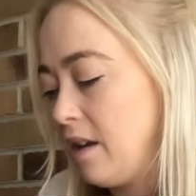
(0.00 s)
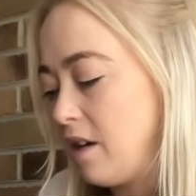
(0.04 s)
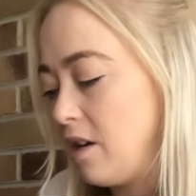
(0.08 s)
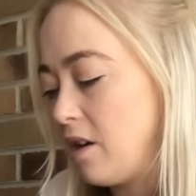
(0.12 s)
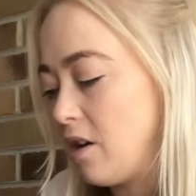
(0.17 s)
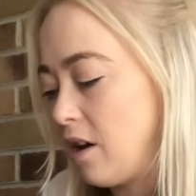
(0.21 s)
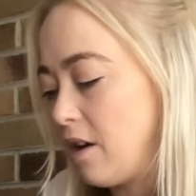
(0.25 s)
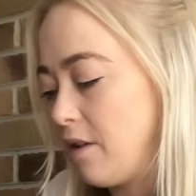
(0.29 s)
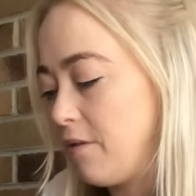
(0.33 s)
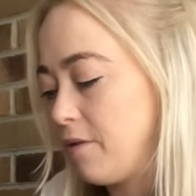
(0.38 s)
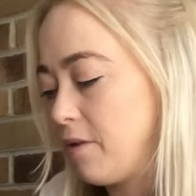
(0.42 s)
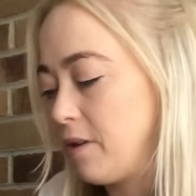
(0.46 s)

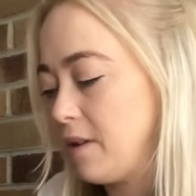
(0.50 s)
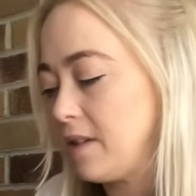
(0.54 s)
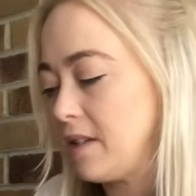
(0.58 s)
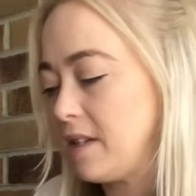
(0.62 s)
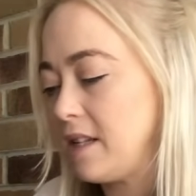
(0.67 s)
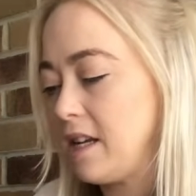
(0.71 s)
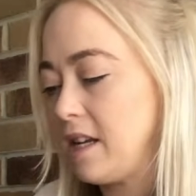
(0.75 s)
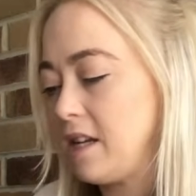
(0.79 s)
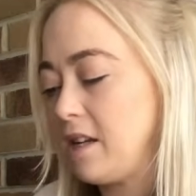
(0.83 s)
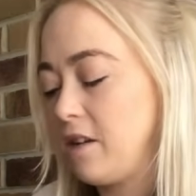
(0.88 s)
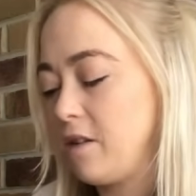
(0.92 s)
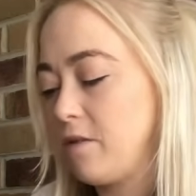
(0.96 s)
Nine of Wands at
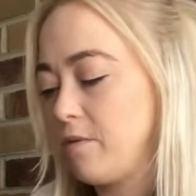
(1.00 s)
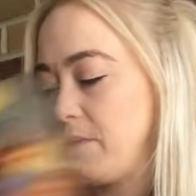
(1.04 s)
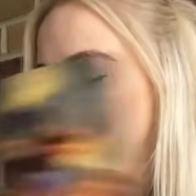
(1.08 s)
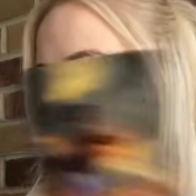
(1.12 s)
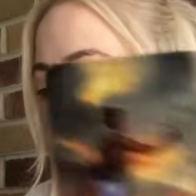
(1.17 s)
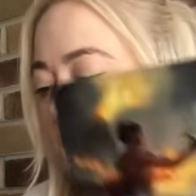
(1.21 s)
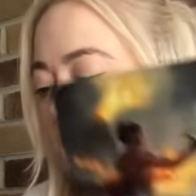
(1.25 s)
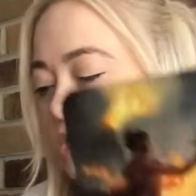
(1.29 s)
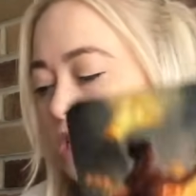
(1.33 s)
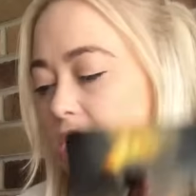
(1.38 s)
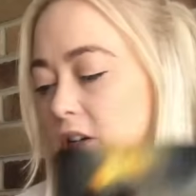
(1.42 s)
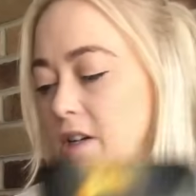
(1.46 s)
the end of your
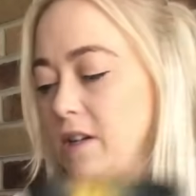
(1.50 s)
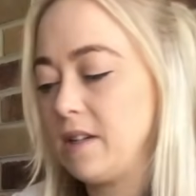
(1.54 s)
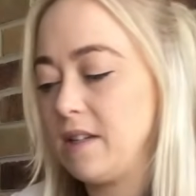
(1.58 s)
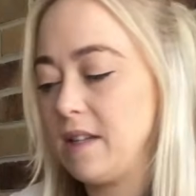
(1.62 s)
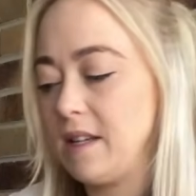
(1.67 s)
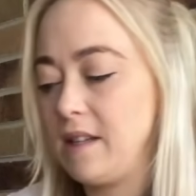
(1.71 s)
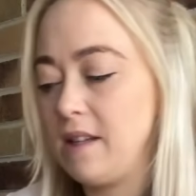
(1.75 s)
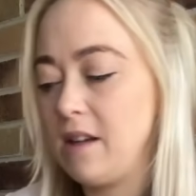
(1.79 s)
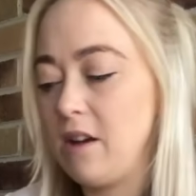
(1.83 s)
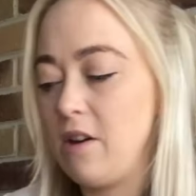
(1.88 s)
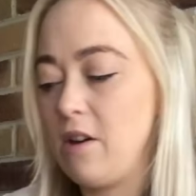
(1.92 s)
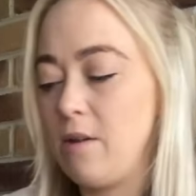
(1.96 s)
week shows,
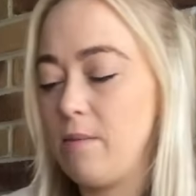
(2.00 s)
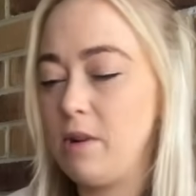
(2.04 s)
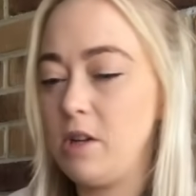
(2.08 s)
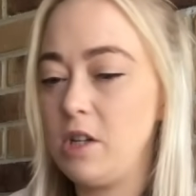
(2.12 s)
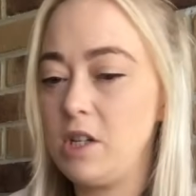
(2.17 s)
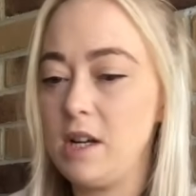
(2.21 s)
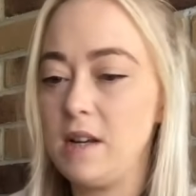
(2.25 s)
and the Hermit